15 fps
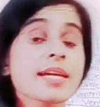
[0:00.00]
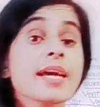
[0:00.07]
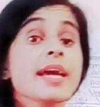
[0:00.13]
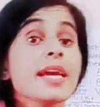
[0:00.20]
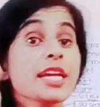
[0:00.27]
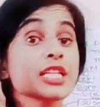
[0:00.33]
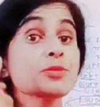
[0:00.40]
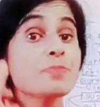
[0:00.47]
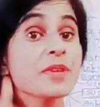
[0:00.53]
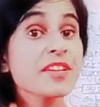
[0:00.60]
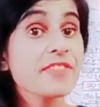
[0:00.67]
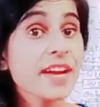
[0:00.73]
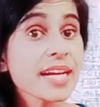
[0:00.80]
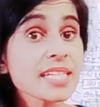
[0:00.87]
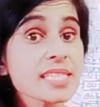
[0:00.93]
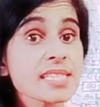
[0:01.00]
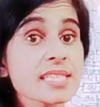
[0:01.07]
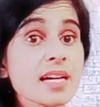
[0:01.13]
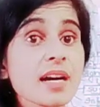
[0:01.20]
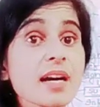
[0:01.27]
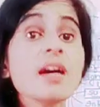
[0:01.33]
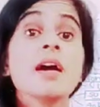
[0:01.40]
It prevents the
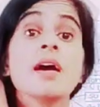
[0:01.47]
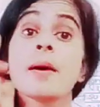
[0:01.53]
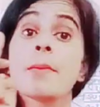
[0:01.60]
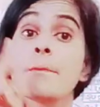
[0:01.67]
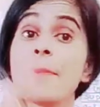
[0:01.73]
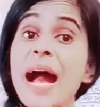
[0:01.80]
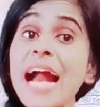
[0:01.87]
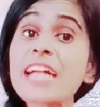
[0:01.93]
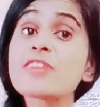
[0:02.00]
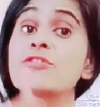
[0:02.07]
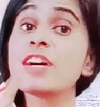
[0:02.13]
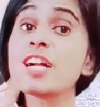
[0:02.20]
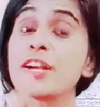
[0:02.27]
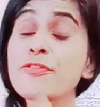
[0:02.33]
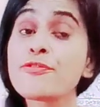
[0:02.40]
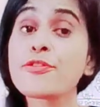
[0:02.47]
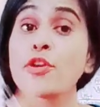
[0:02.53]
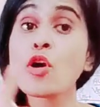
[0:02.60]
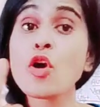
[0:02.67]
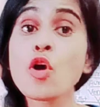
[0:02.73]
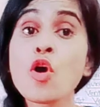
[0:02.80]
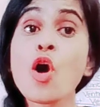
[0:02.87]
backward
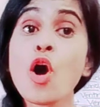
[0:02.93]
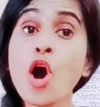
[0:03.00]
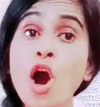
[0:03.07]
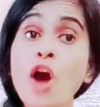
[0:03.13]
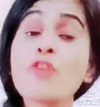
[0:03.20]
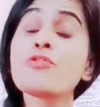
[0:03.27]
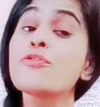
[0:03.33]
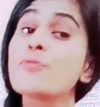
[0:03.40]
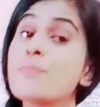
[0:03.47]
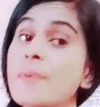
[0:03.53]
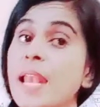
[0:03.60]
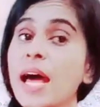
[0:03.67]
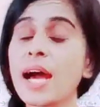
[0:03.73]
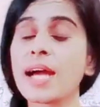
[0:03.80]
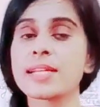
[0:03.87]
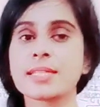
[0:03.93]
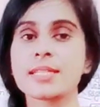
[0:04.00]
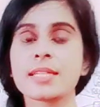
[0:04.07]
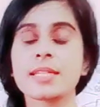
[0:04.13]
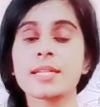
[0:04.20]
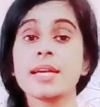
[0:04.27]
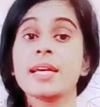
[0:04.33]
flow of blood.
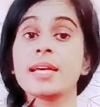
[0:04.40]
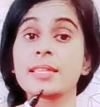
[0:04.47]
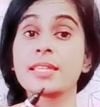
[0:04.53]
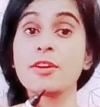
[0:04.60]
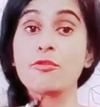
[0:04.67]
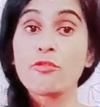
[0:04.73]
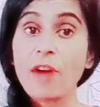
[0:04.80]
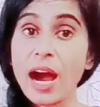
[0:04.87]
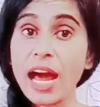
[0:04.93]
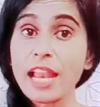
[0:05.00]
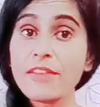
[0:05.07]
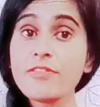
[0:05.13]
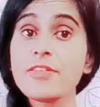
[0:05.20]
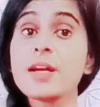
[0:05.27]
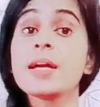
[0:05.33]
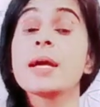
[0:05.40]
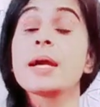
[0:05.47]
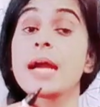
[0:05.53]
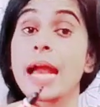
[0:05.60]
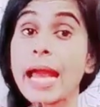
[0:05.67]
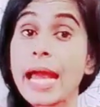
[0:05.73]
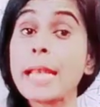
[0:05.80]
The valve
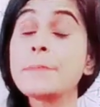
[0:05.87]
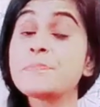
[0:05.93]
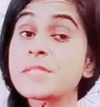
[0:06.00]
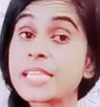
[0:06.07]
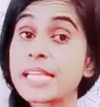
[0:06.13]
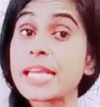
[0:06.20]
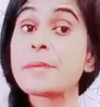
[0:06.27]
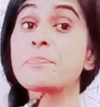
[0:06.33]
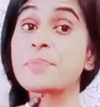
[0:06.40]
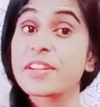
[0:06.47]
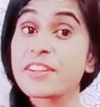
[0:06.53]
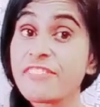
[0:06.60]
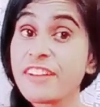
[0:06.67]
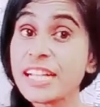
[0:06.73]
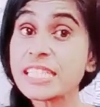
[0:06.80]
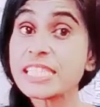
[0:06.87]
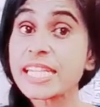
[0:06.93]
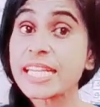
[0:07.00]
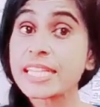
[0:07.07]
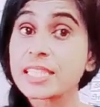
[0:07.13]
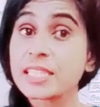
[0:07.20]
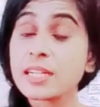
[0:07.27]
helps in preventing
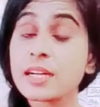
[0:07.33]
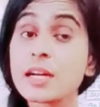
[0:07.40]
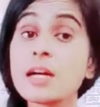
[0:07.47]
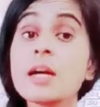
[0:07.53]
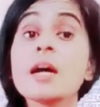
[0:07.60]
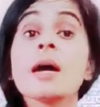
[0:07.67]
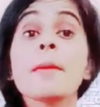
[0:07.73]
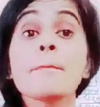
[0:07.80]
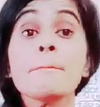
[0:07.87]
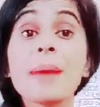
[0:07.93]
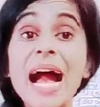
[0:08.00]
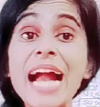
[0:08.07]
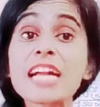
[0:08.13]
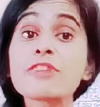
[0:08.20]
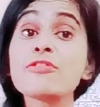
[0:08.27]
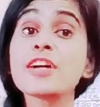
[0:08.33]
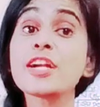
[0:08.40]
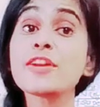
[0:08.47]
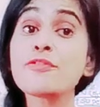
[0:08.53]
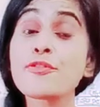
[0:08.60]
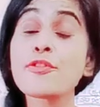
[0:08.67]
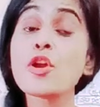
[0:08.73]
the backward
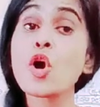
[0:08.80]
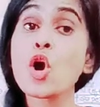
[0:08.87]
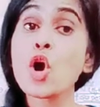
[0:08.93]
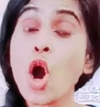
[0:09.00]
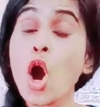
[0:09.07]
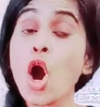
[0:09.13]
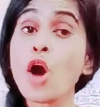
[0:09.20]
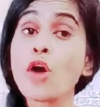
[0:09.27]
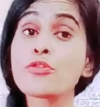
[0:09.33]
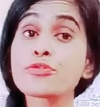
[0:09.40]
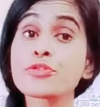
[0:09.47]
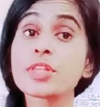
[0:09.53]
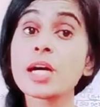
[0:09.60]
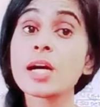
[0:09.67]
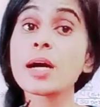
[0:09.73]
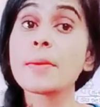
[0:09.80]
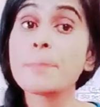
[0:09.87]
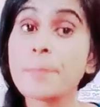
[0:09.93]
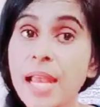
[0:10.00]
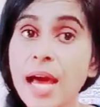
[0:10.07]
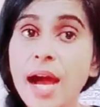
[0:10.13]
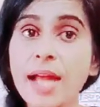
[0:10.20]
flow of the
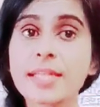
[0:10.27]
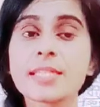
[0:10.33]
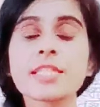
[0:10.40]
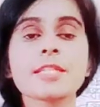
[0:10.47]
blood.